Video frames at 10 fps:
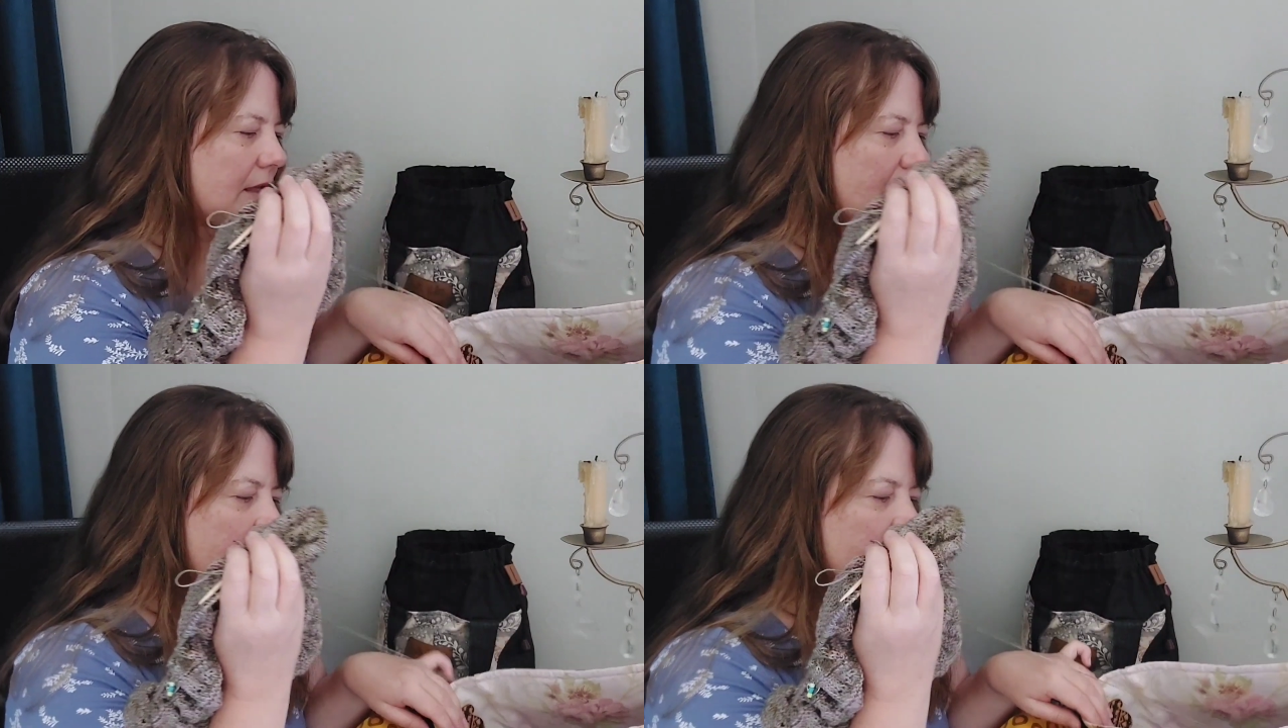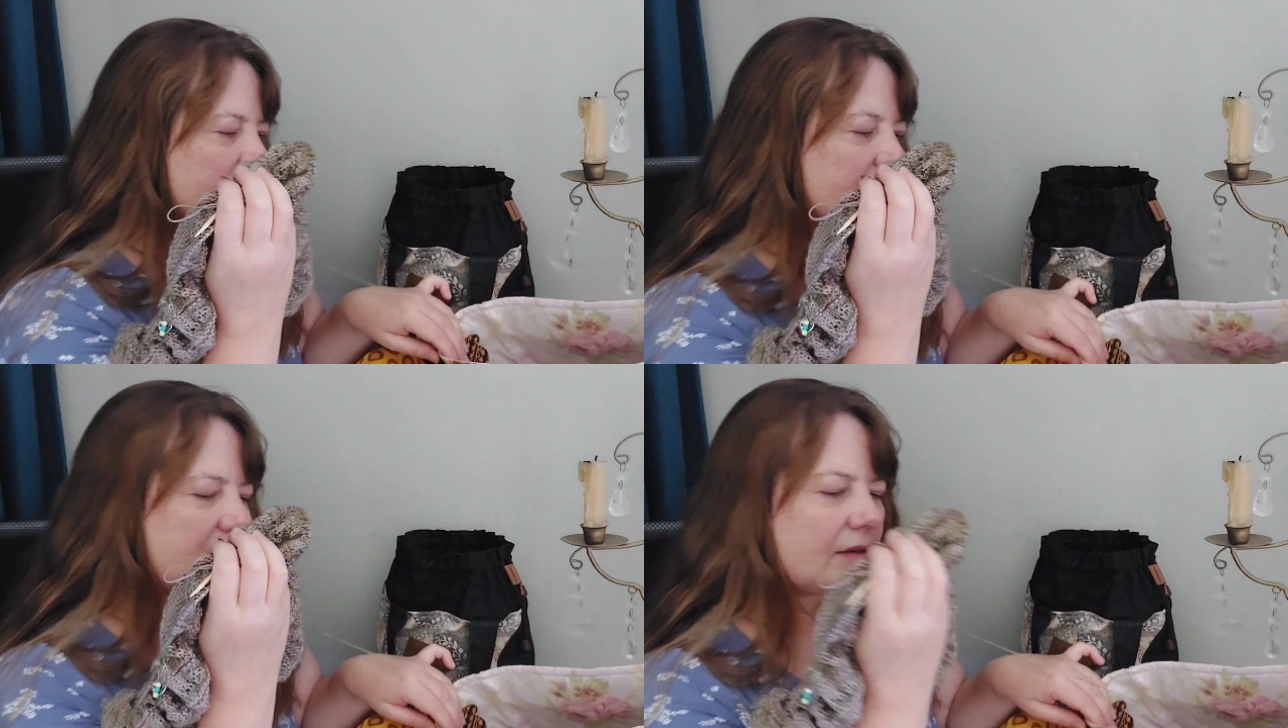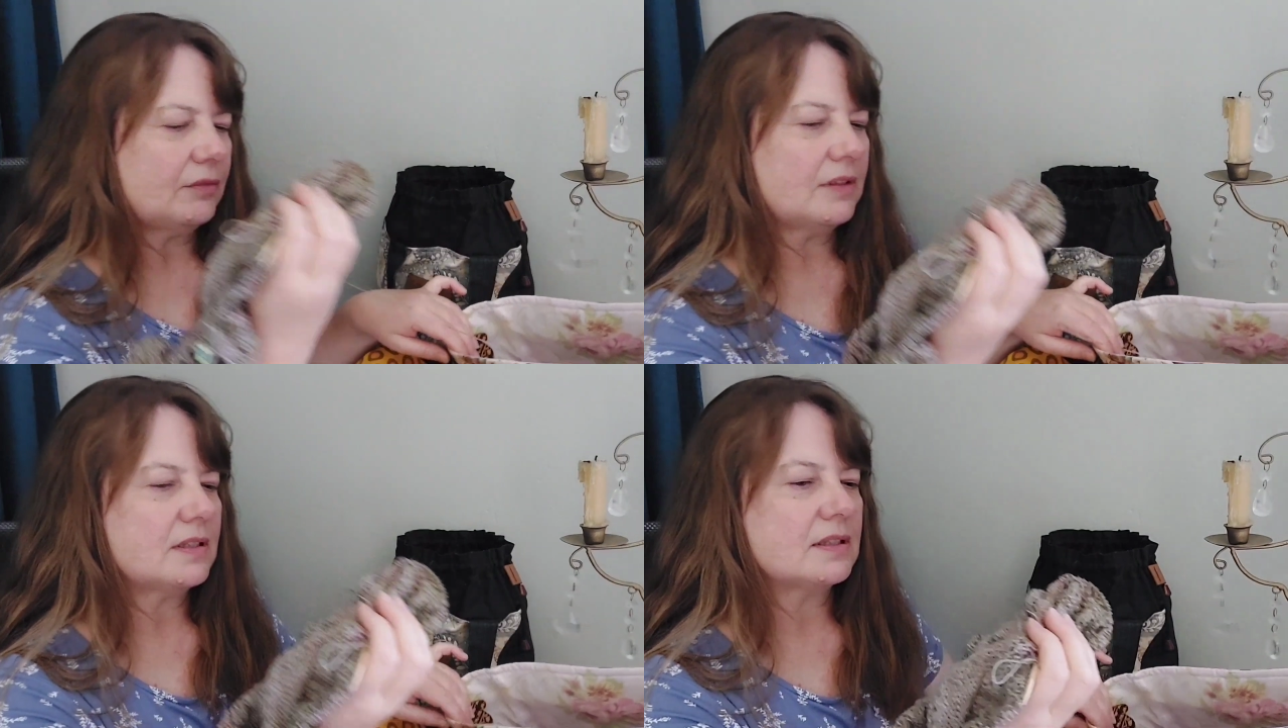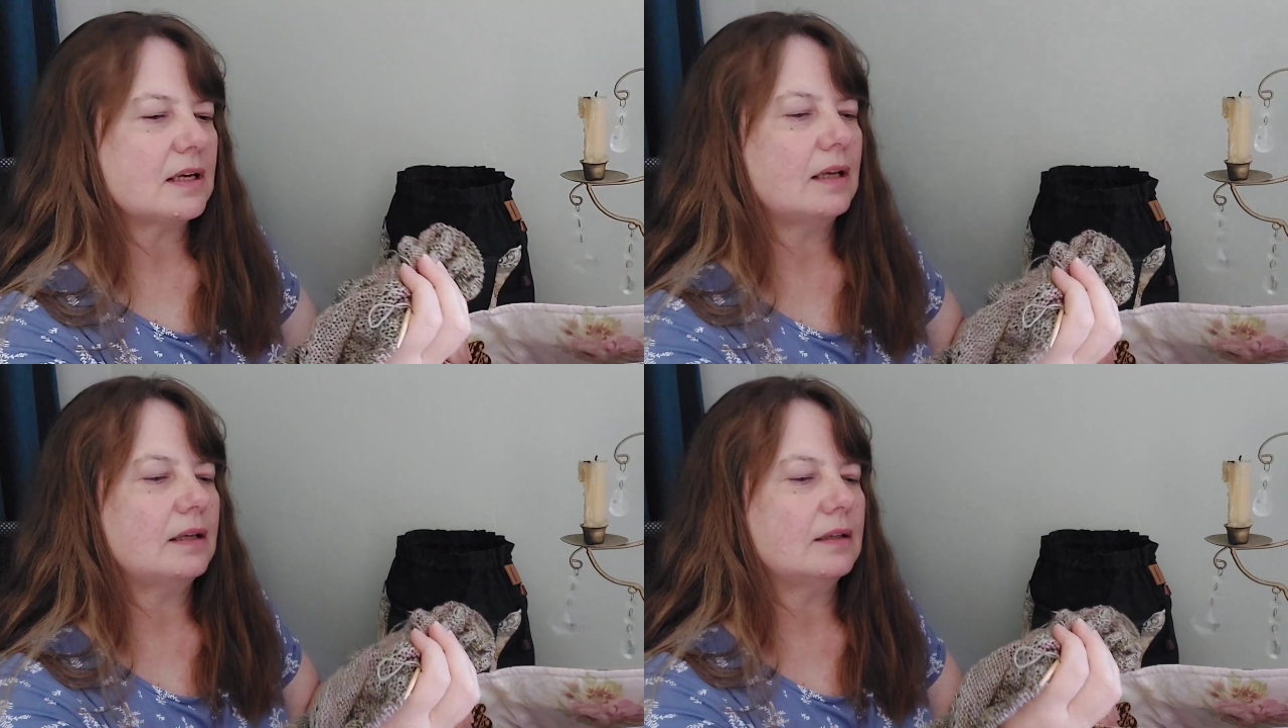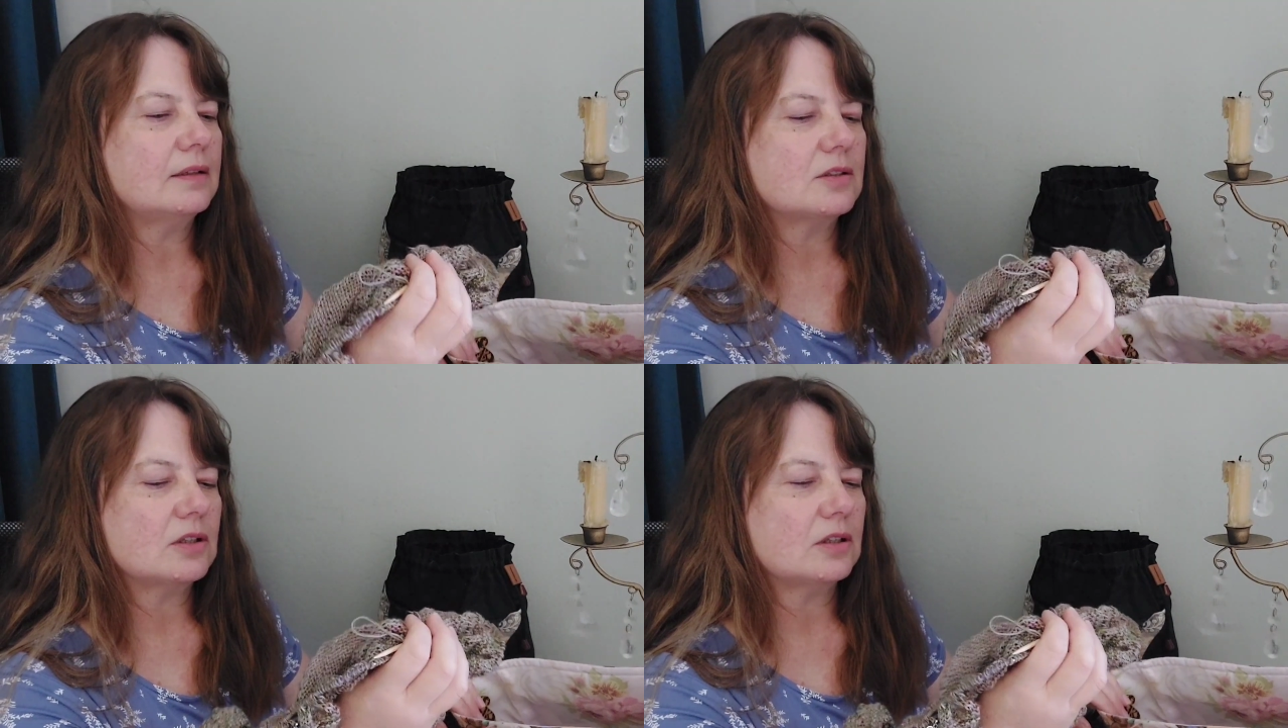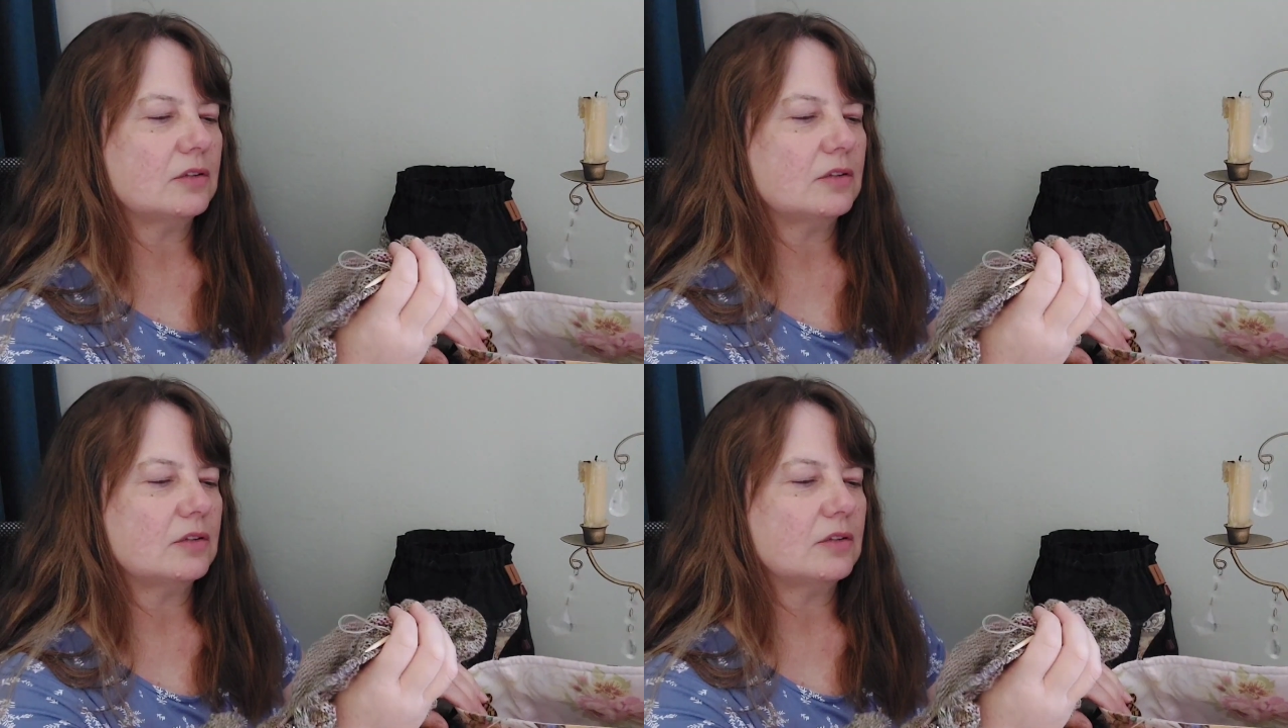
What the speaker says: I just love this color. It's got